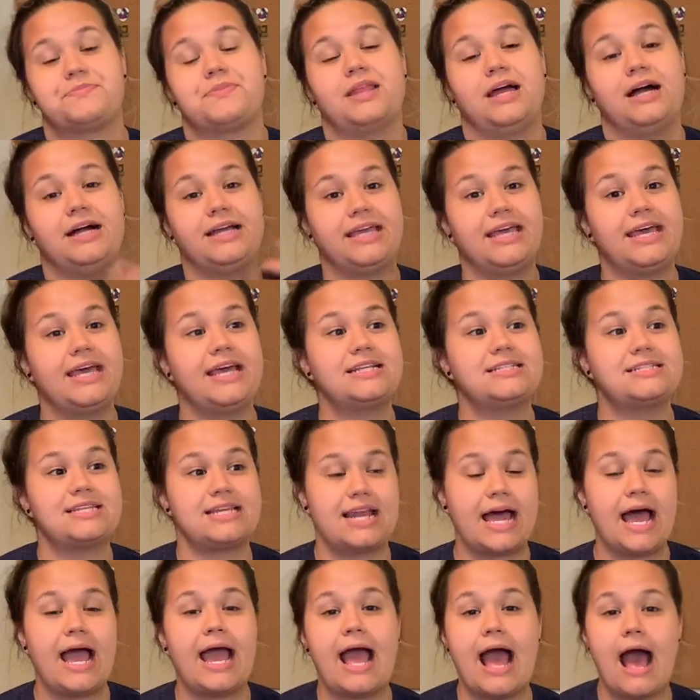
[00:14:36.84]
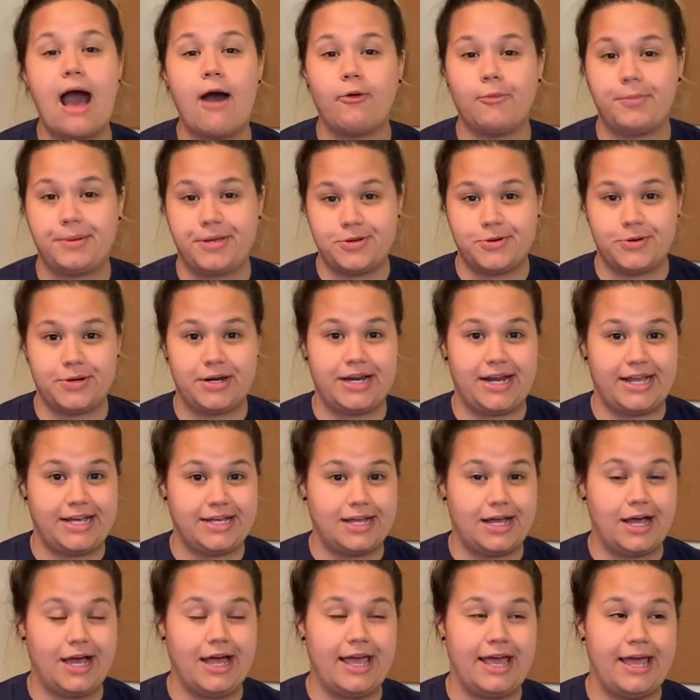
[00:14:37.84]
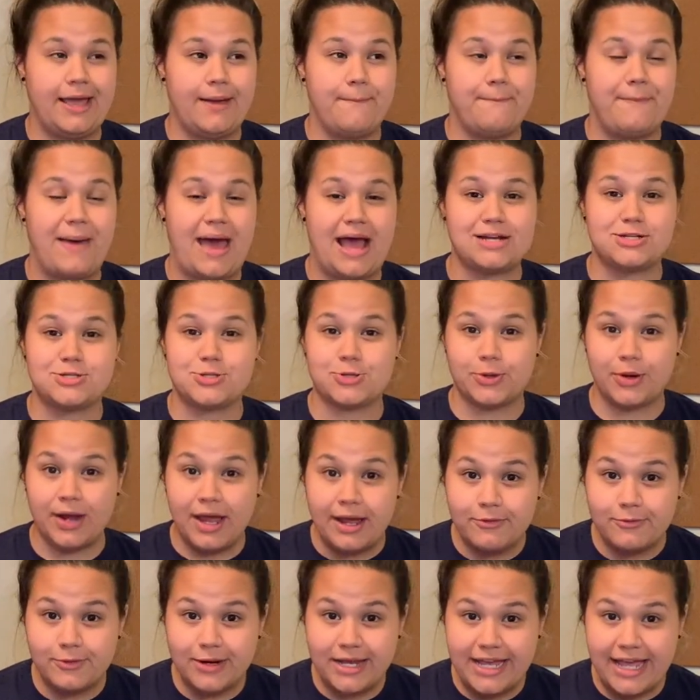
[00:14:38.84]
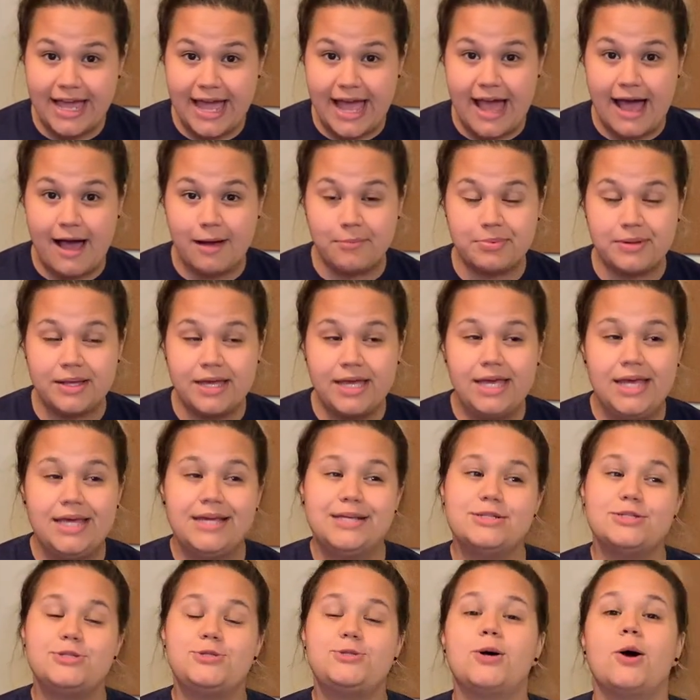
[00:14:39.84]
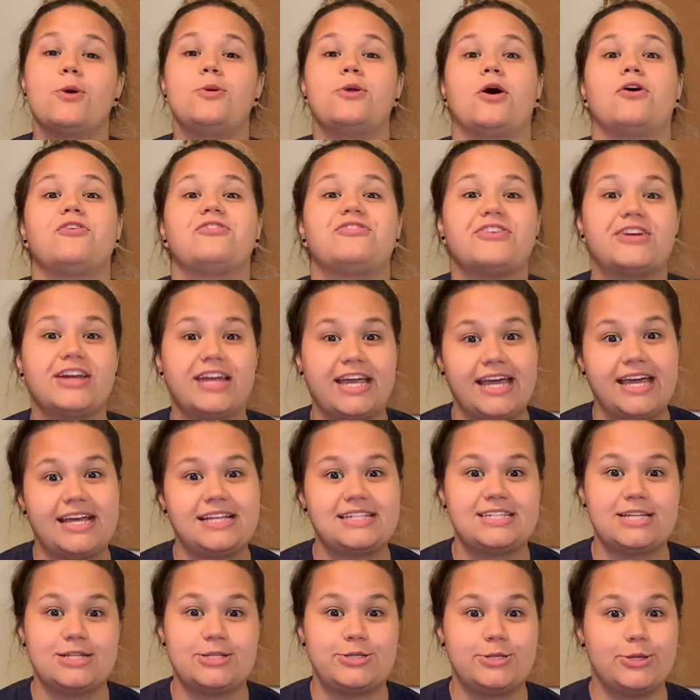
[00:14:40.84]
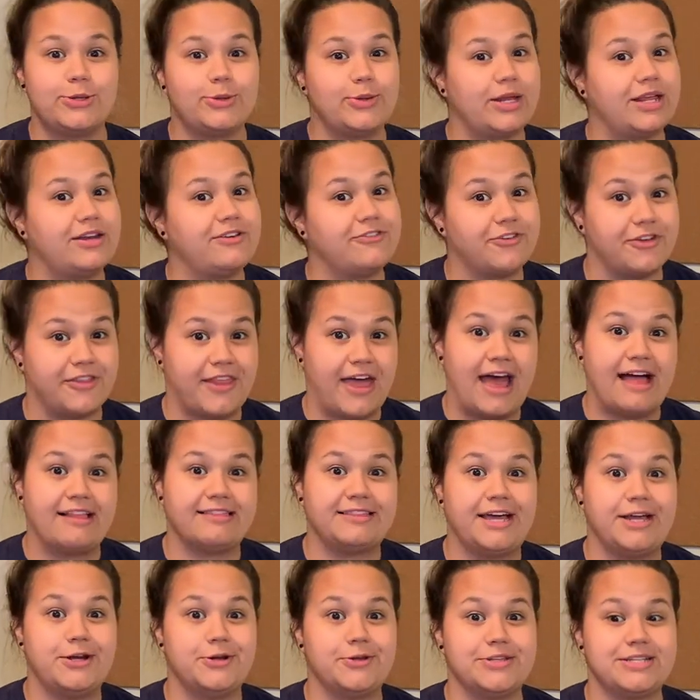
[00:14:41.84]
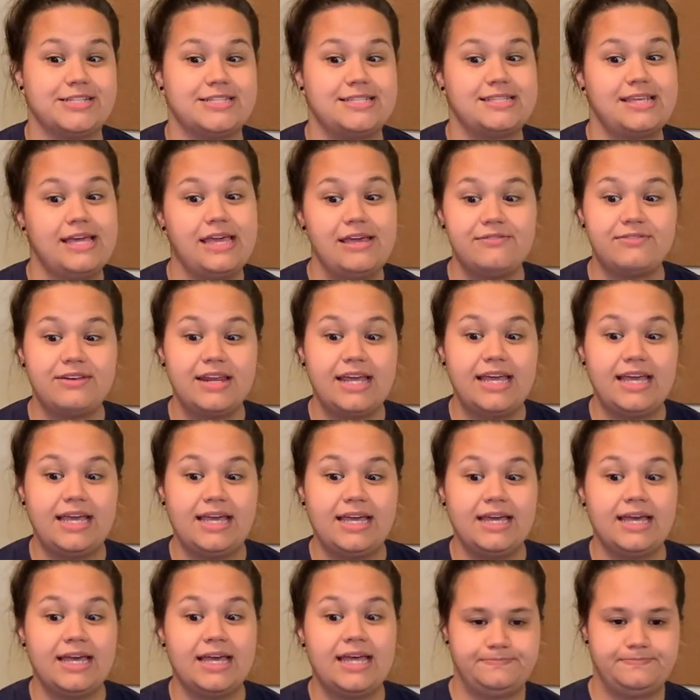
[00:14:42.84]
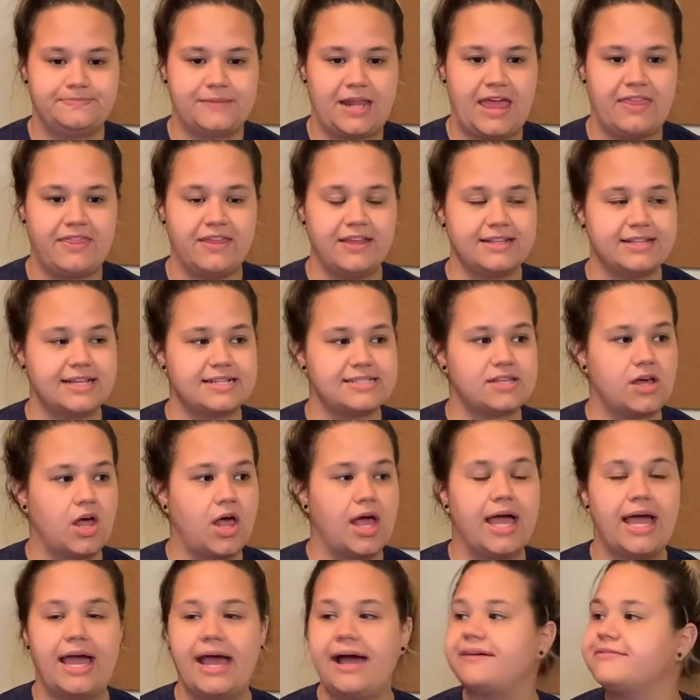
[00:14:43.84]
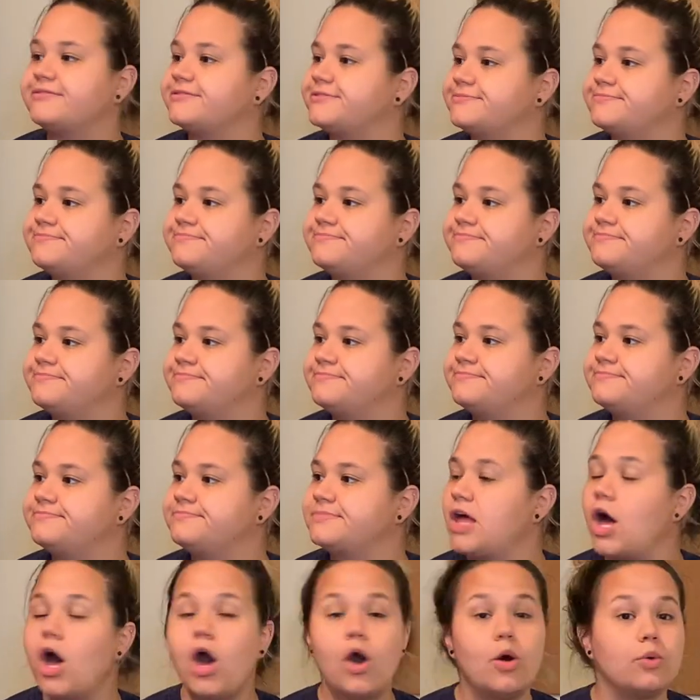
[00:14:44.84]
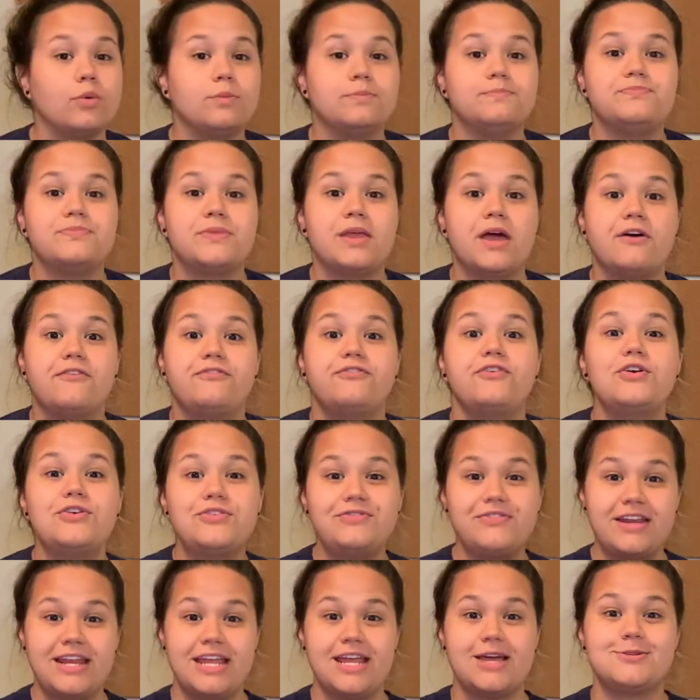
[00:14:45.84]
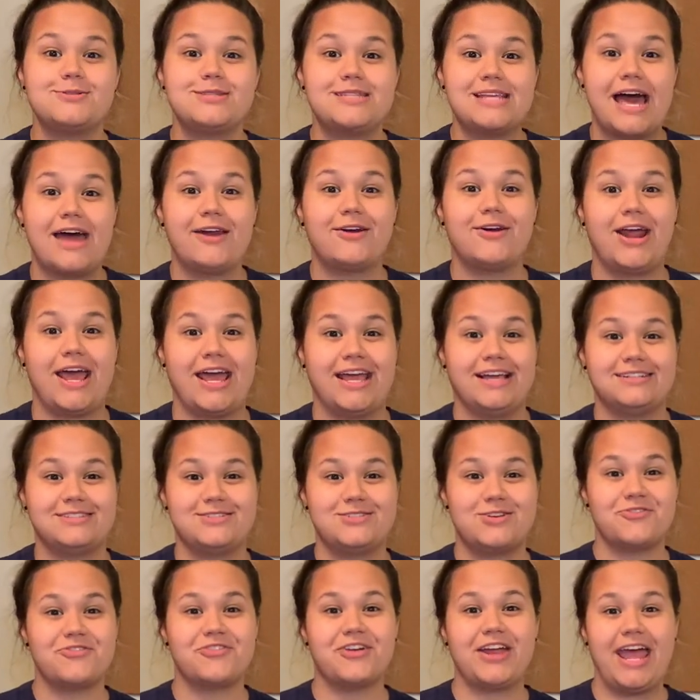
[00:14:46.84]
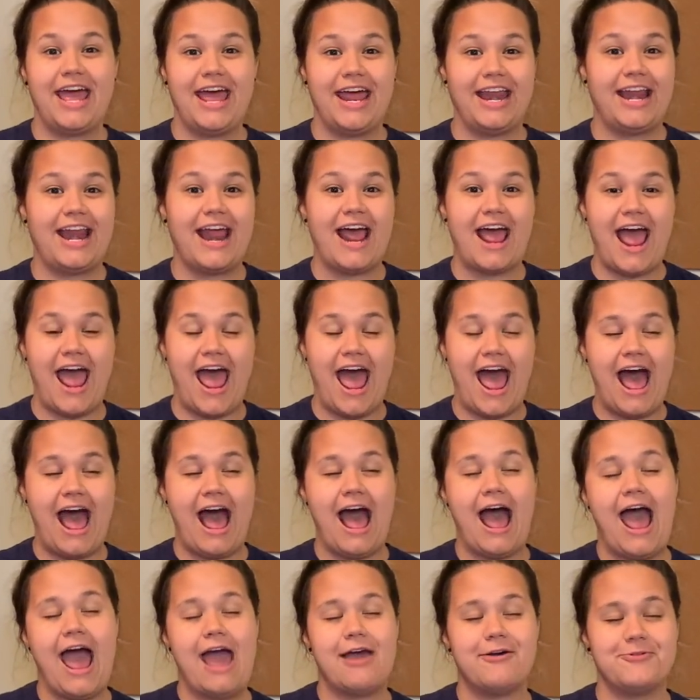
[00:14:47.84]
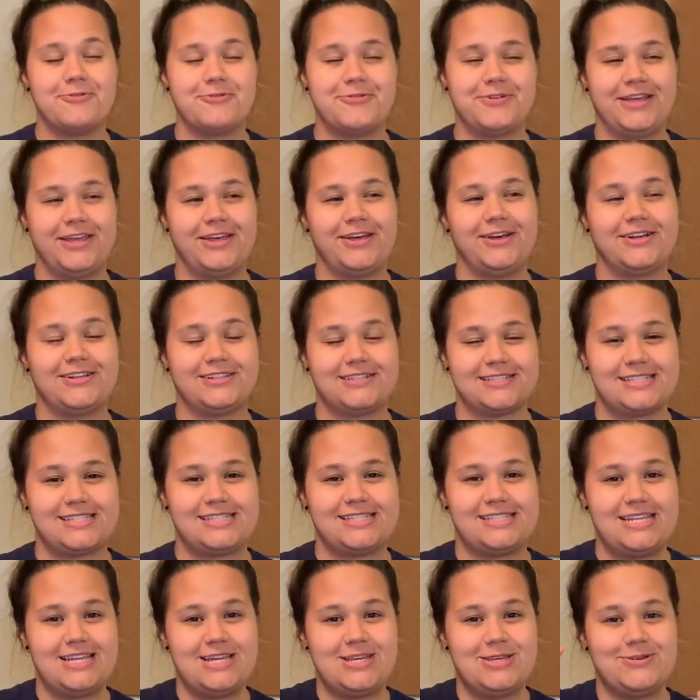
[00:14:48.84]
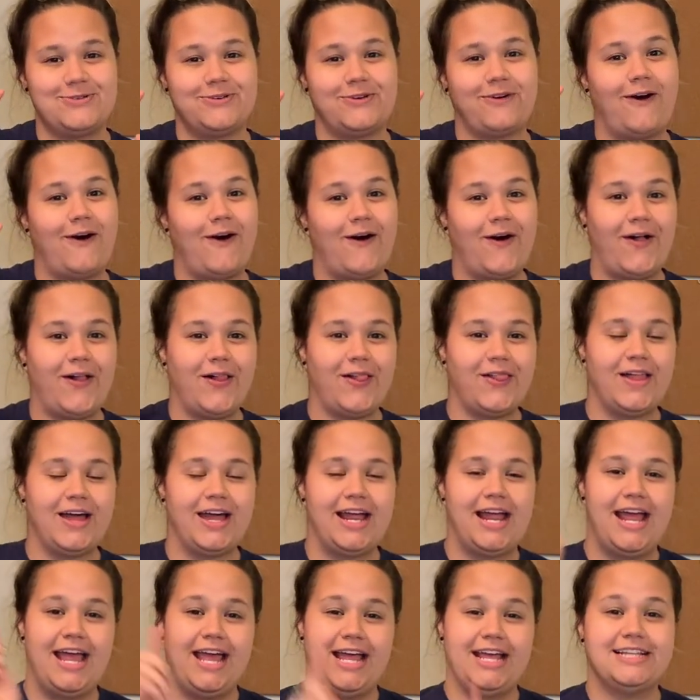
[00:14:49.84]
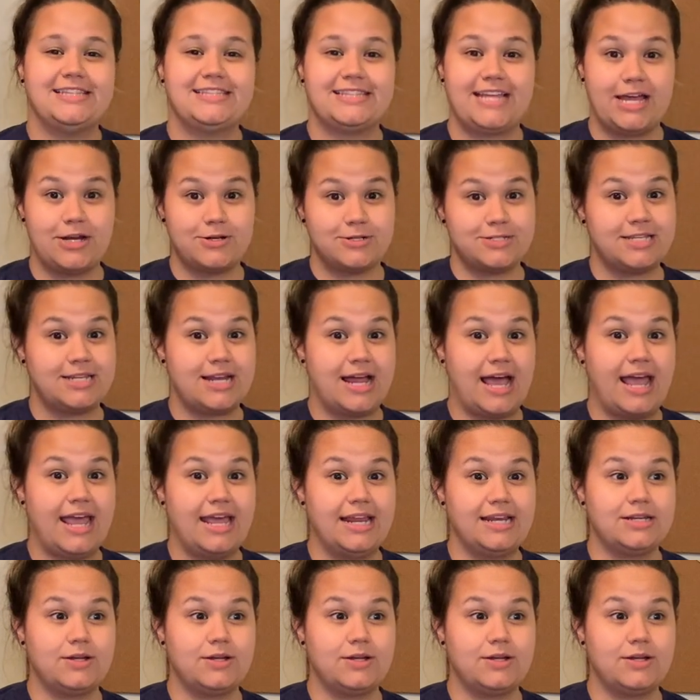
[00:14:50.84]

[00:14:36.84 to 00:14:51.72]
Again, tonight I will be doing a Bachelorette recap, so don't forget to tune in for that later this evening. I think that's all I have. Oh, food video Saturday. Don't forget. I will see you all later tonight